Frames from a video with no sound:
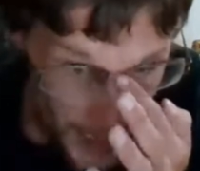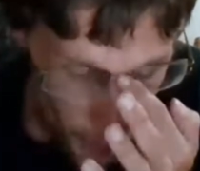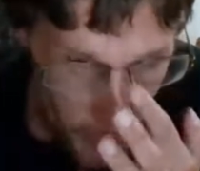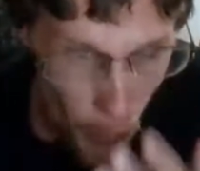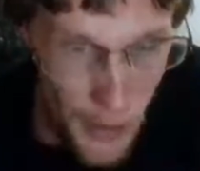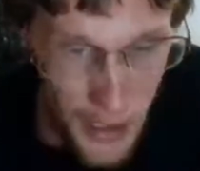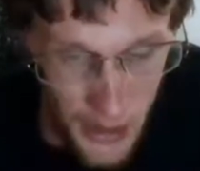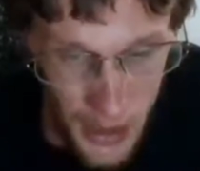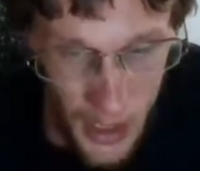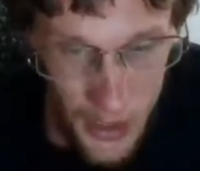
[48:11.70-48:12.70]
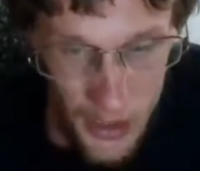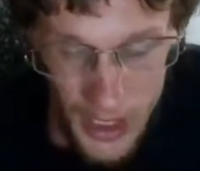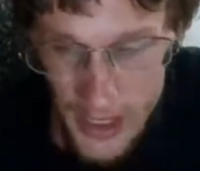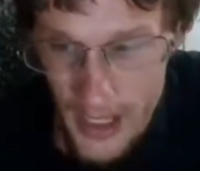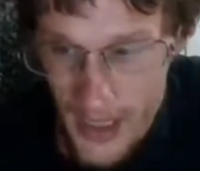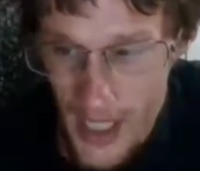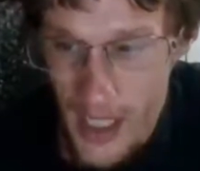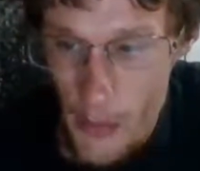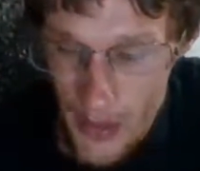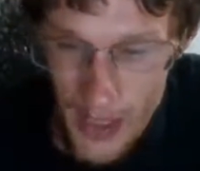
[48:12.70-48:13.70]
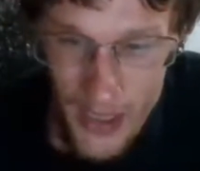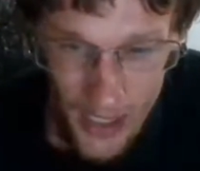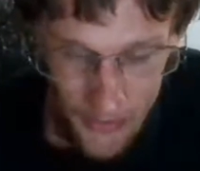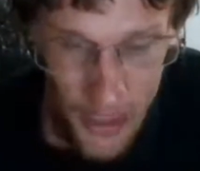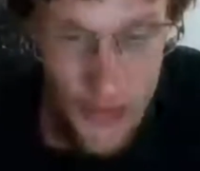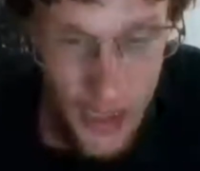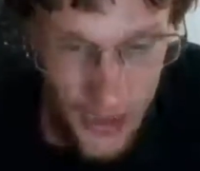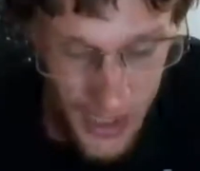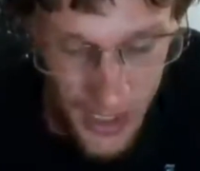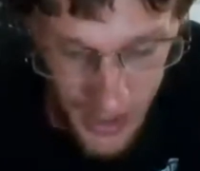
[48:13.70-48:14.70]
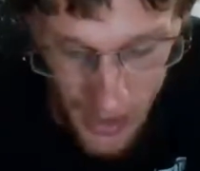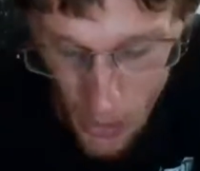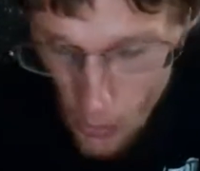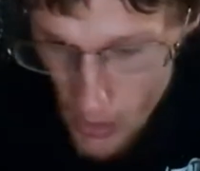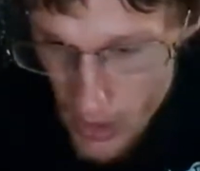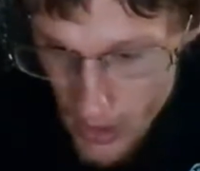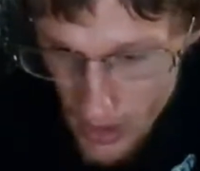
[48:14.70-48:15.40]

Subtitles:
40 and younger, and I think 60% is like 50 or 60 or older.